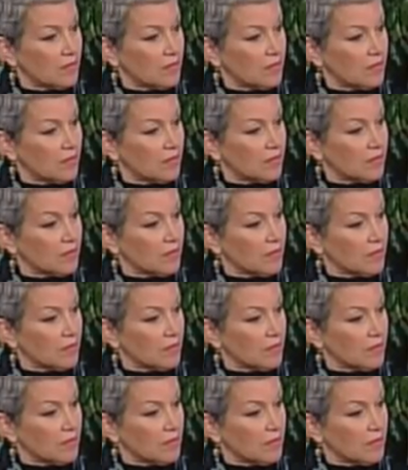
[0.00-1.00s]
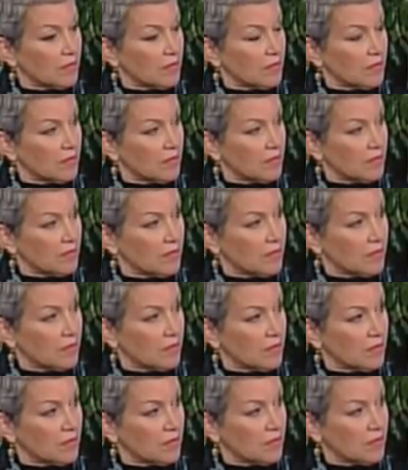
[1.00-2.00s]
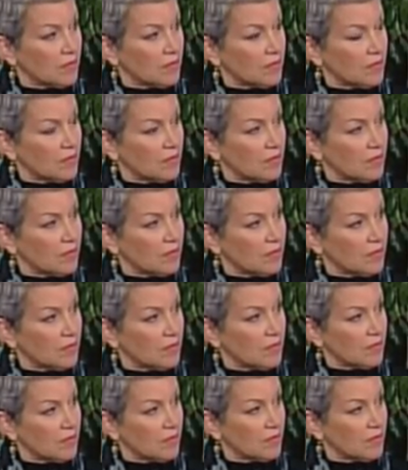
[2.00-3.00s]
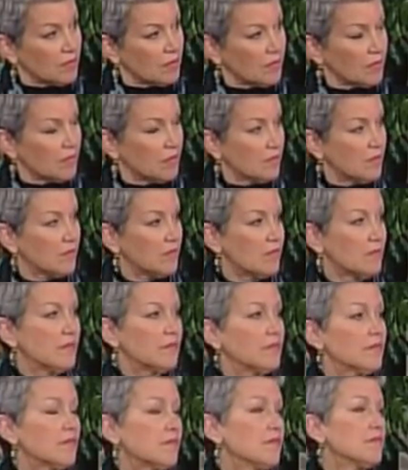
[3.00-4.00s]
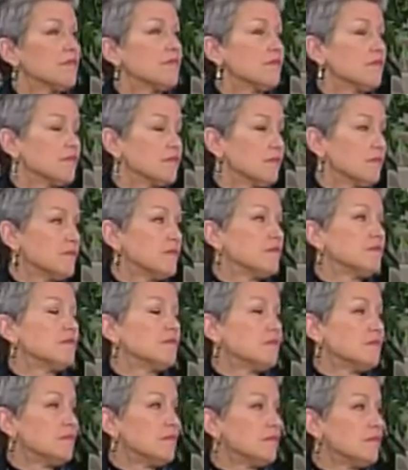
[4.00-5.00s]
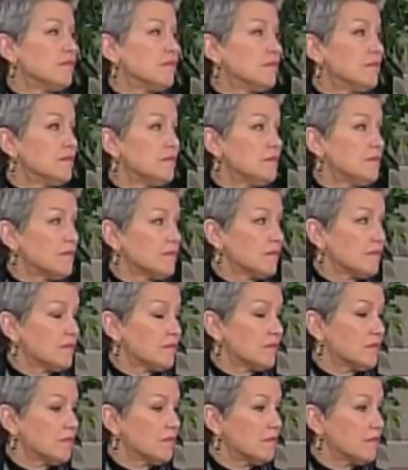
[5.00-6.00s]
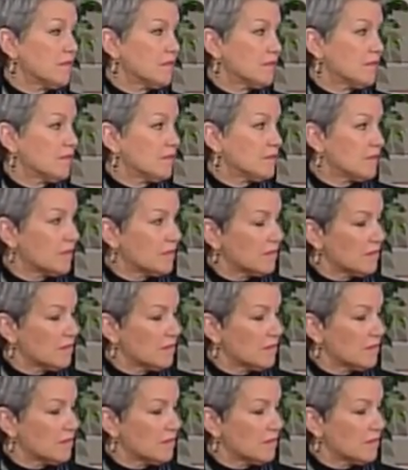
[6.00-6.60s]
(silent)